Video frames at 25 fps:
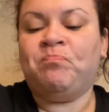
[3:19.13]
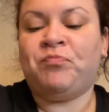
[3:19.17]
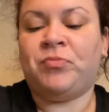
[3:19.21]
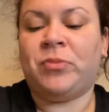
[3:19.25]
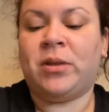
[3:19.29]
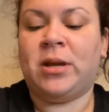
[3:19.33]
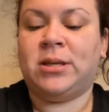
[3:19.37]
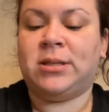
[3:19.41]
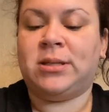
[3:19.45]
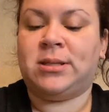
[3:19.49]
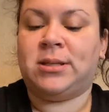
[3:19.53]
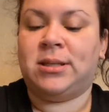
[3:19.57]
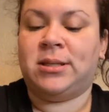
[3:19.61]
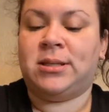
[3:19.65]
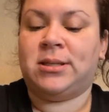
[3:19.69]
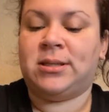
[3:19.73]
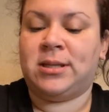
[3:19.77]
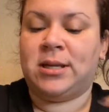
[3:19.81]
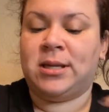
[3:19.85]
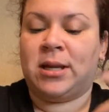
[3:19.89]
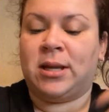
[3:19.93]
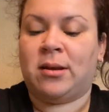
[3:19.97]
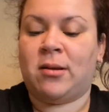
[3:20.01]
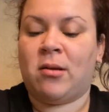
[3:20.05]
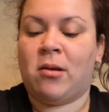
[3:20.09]

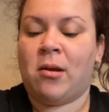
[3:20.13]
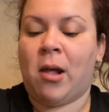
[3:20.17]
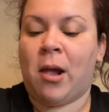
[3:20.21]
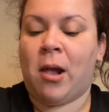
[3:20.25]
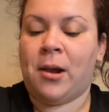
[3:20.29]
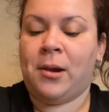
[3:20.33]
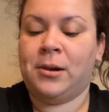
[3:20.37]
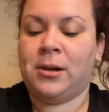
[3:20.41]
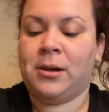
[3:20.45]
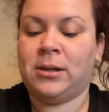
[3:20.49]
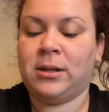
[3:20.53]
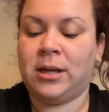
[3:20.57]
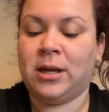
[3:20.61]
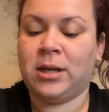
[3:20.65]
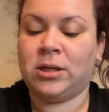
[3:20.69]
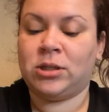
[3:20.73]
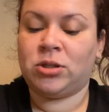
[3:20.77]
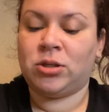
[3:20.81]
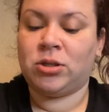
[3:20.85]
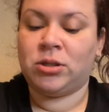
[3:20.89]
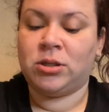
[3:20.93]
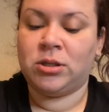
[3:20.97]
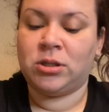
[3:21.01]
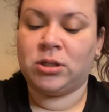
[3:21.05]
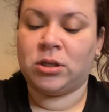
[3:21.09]
assisting it
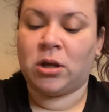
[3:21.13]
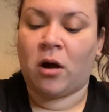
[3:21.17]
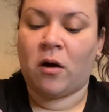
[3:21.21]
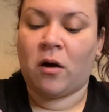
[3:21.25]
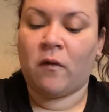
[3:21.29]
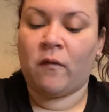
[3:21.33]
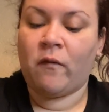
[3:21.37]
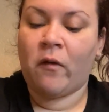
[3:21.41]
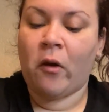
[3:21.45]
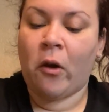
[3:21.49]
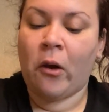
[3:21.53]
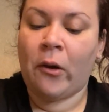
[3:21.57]
to dissolve.